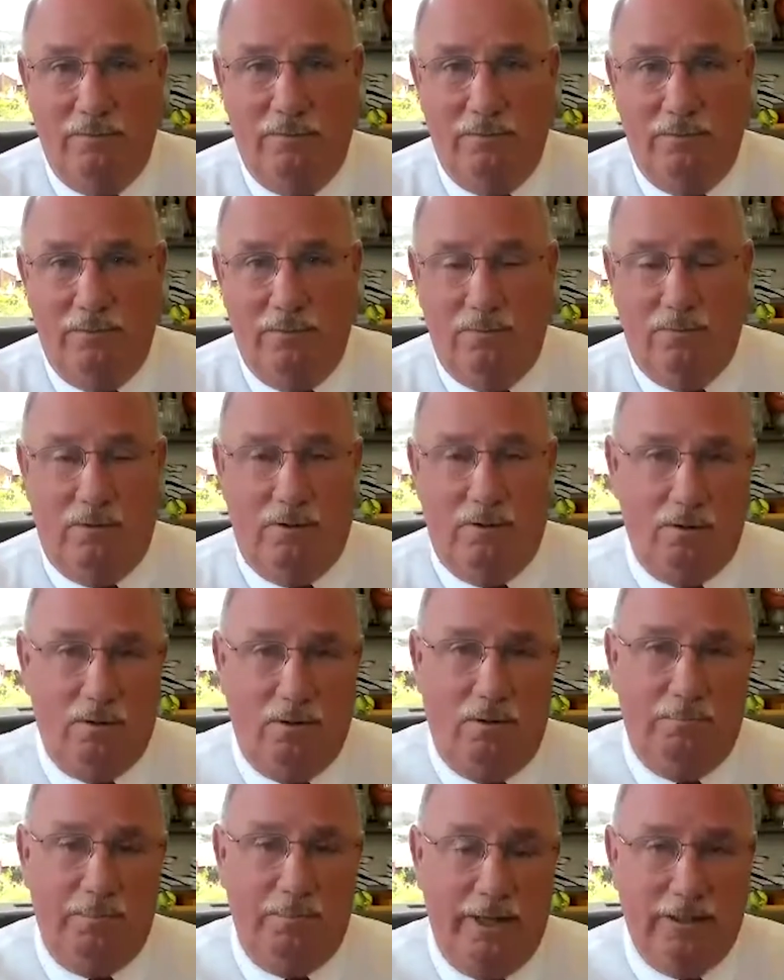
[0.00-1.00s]
Or I'll
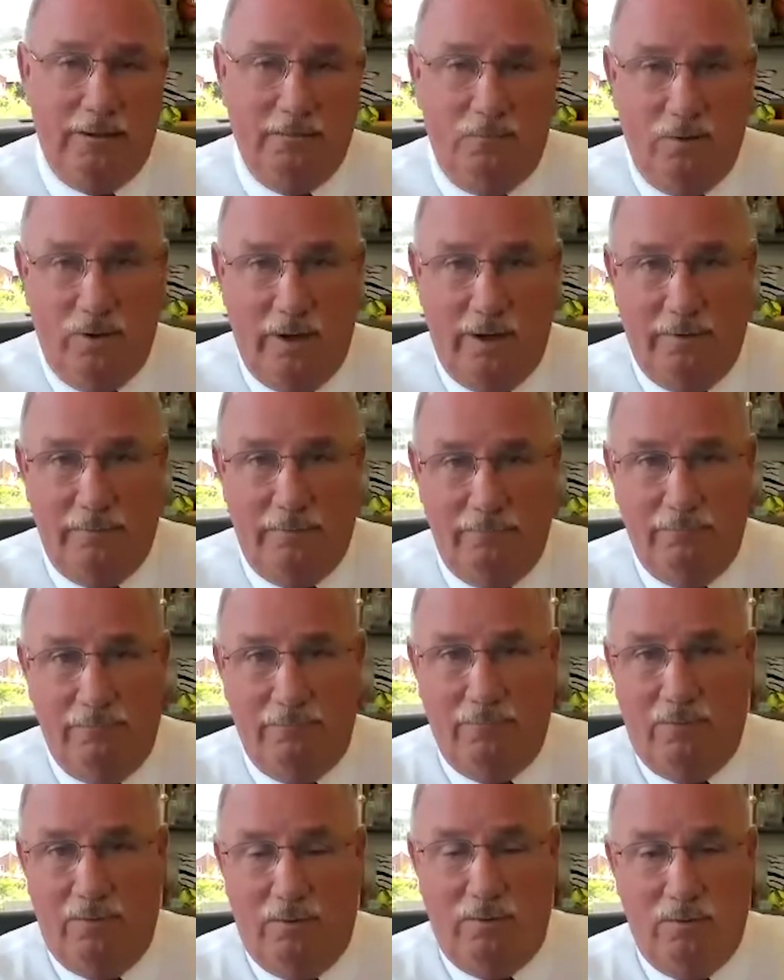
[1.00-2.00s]
call Bank of Marin,
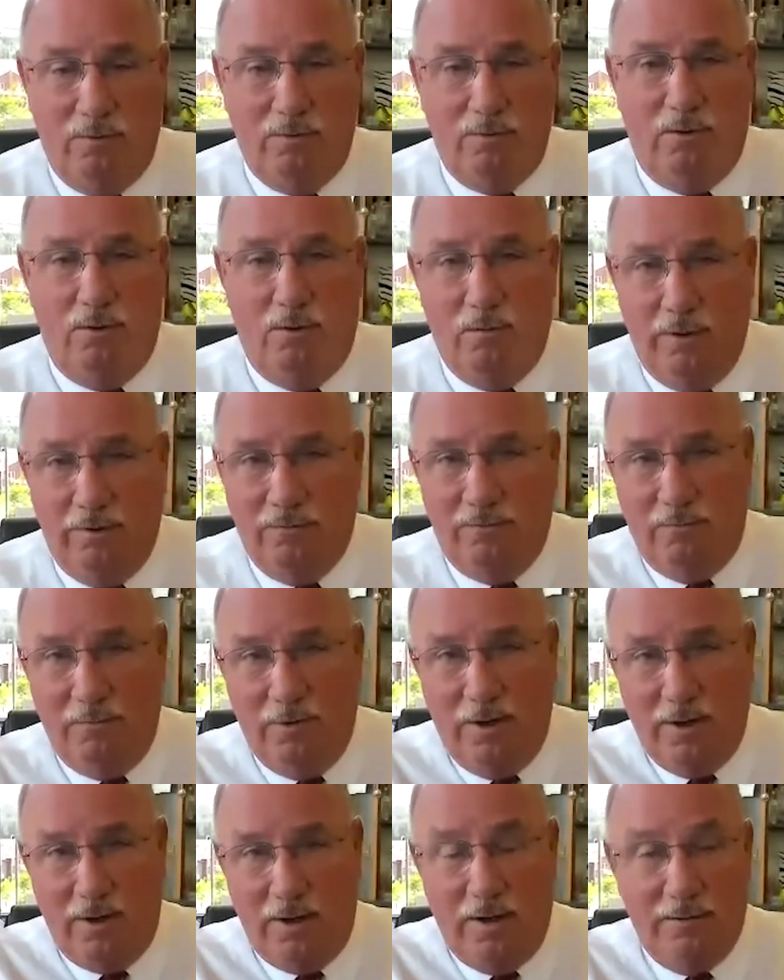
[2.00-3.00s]
or I'll call West
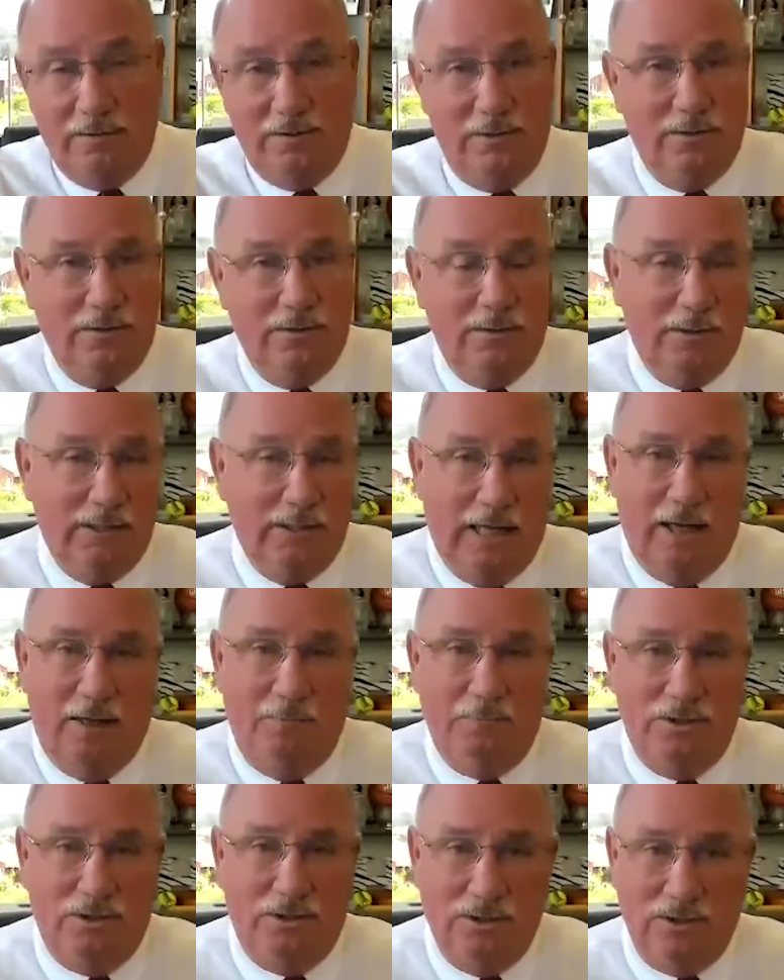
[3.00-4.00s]
America. I'll say, how
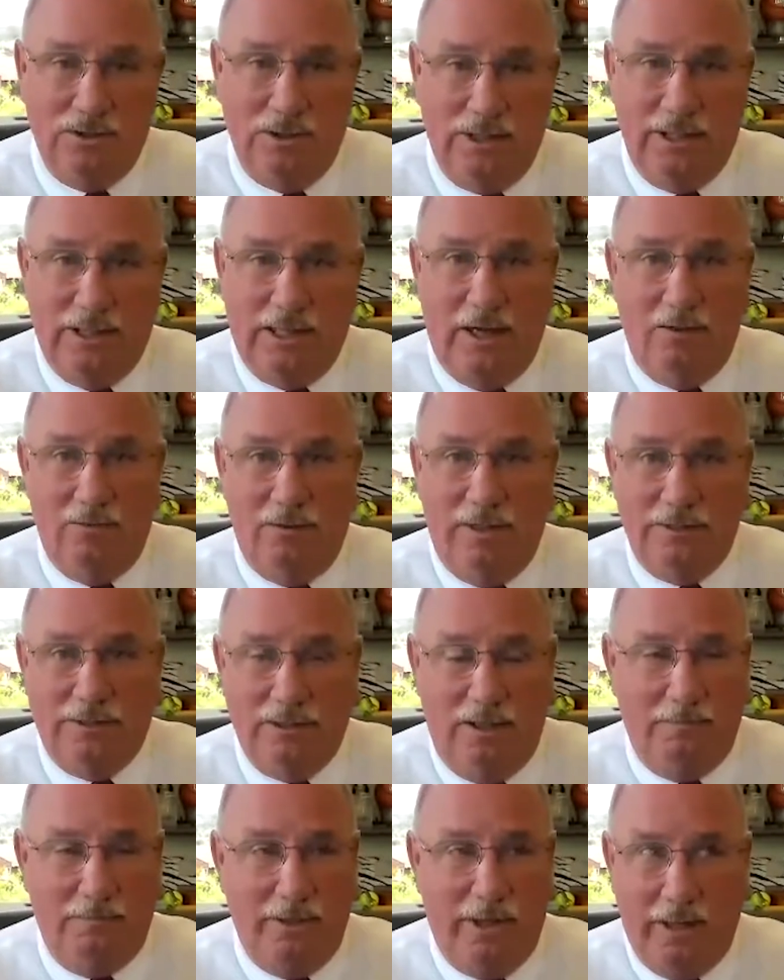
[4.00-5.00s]
much is in the account? And they tell
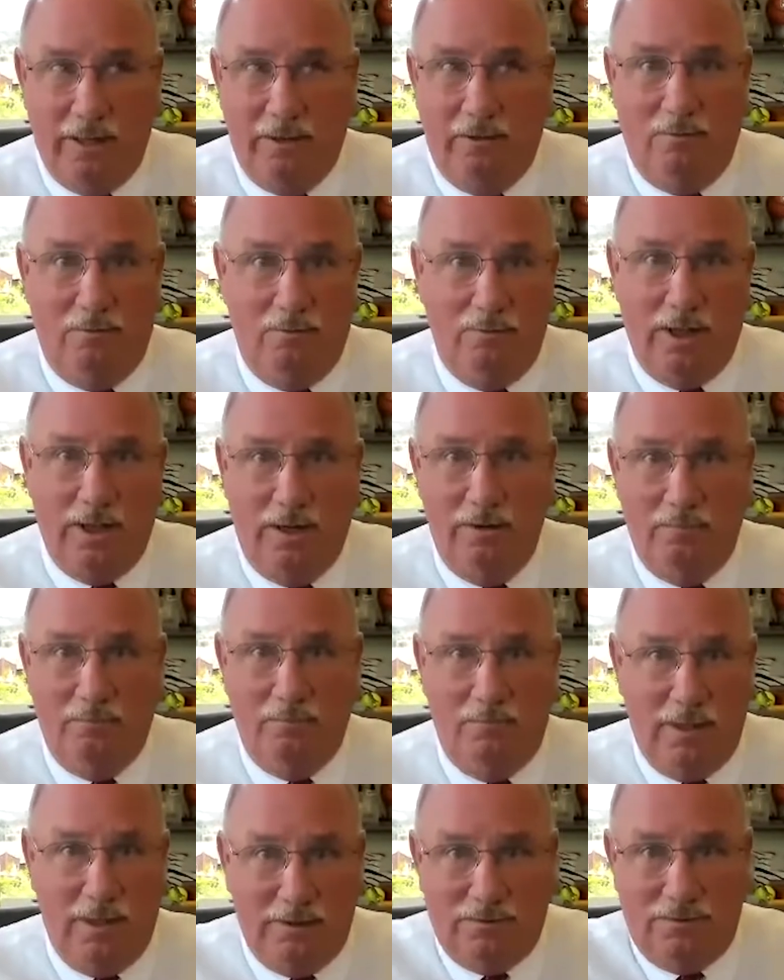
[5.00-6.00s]
me, I go, okay,
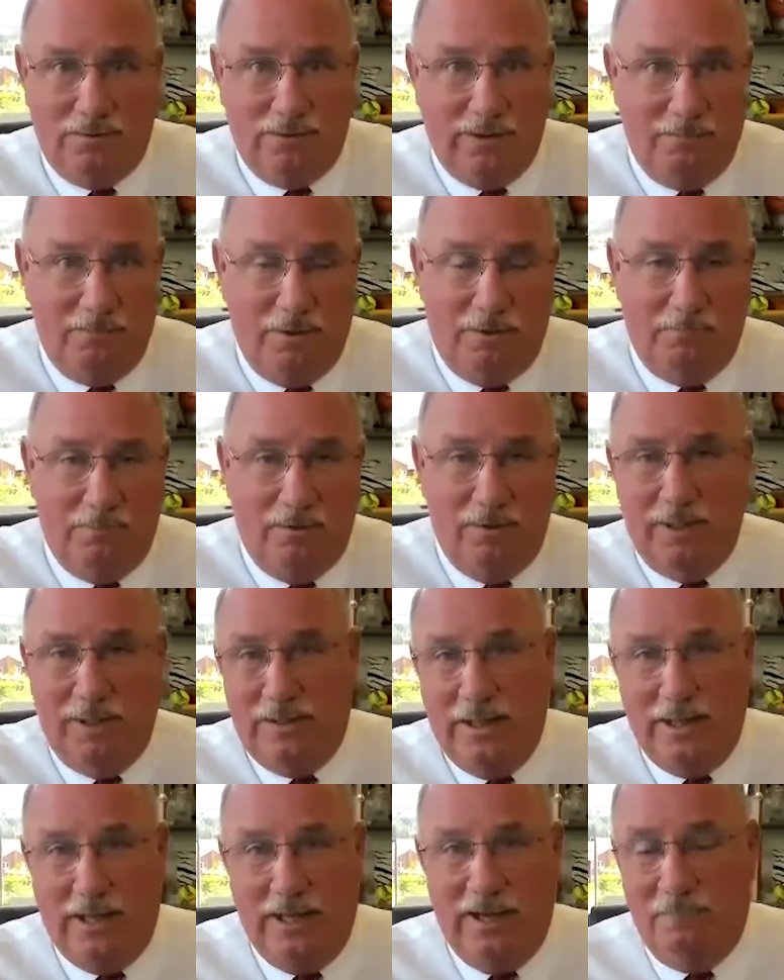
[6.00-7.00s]
well, that's the same number that they
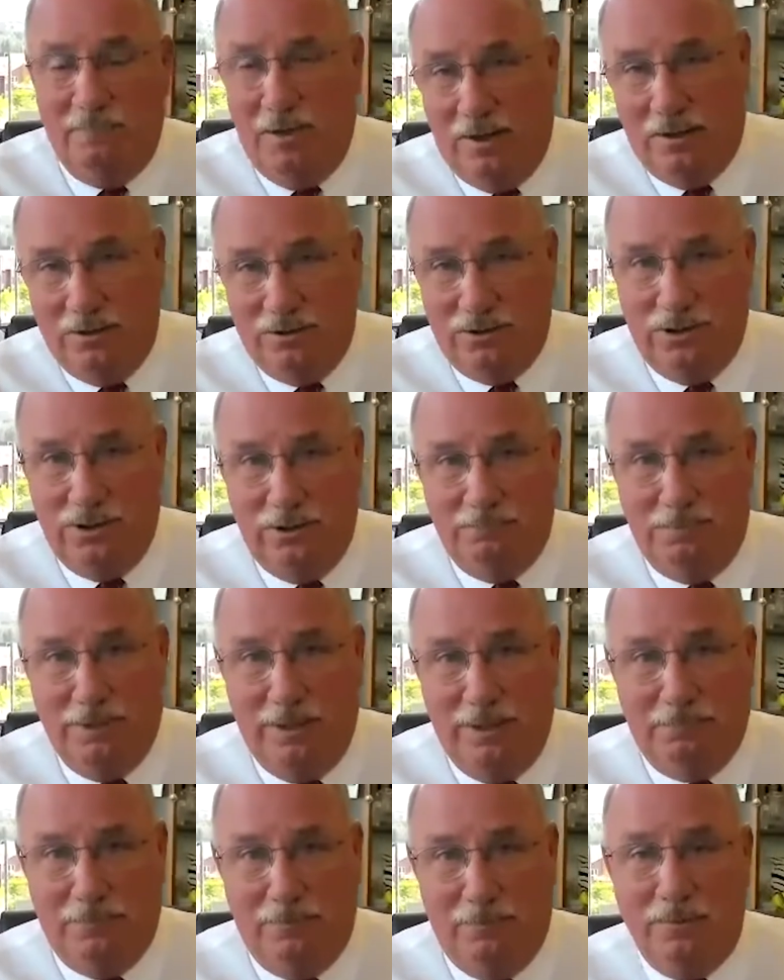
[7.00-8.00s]
gave me on the sheet of
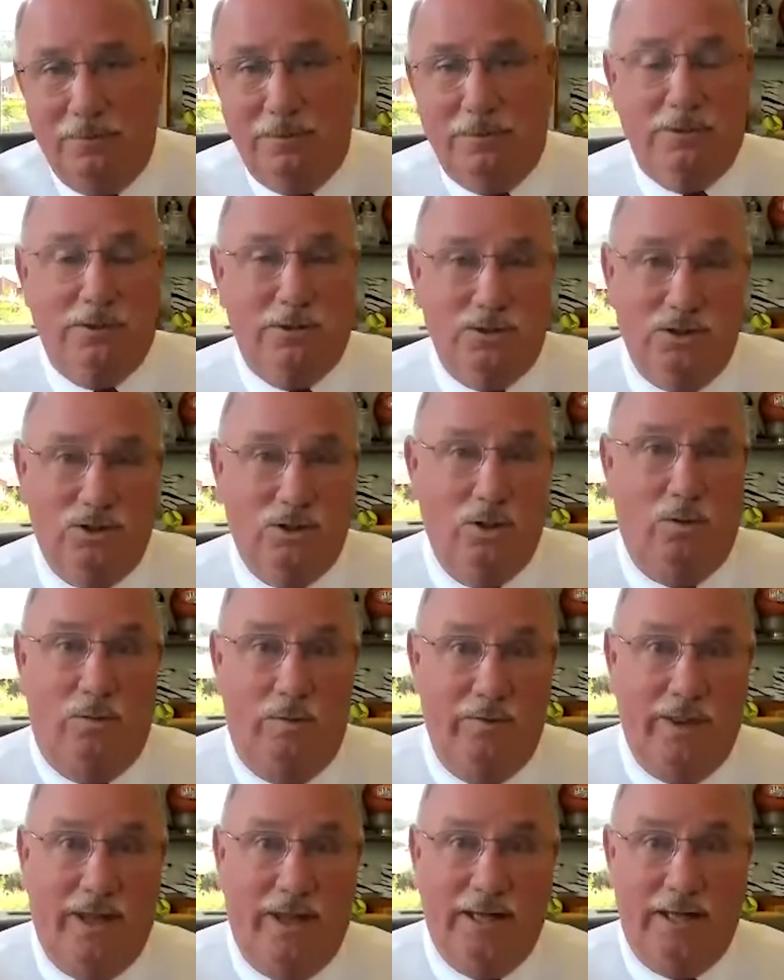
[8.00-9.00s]
paper. So
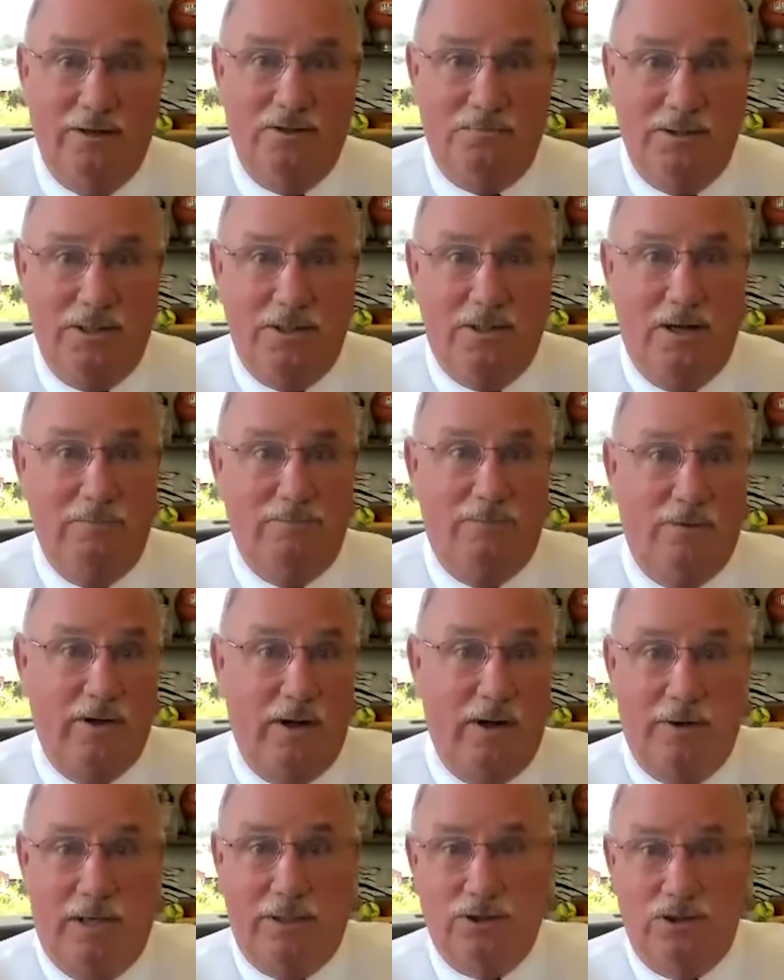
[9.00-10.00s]
that gives me comfort. I'm
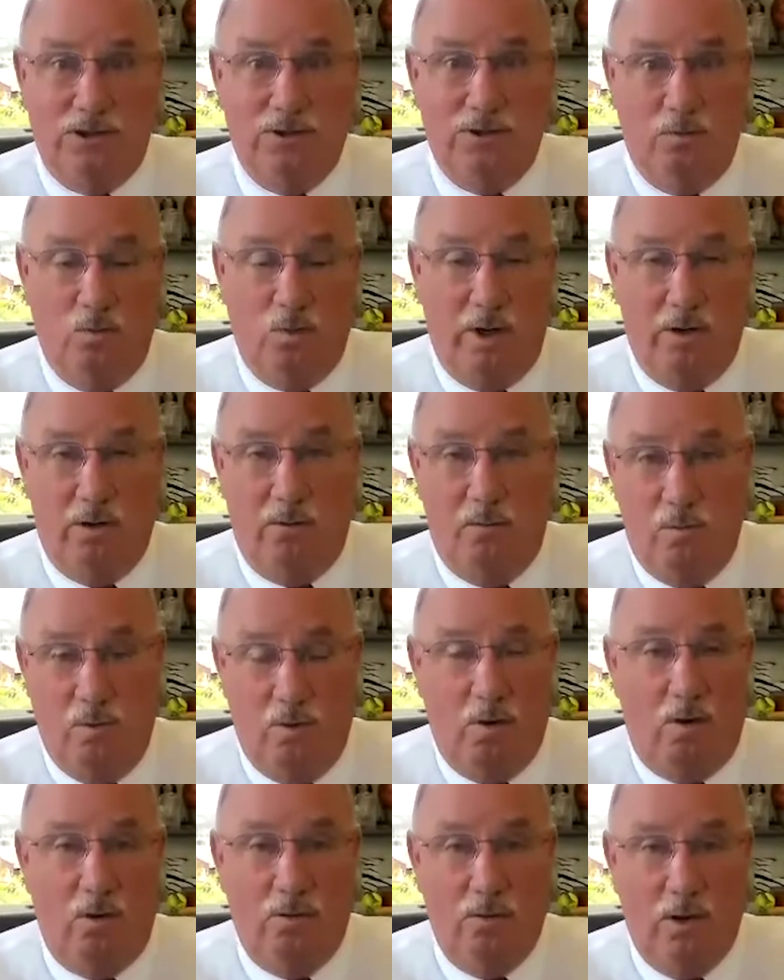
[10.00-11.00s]
not sure where all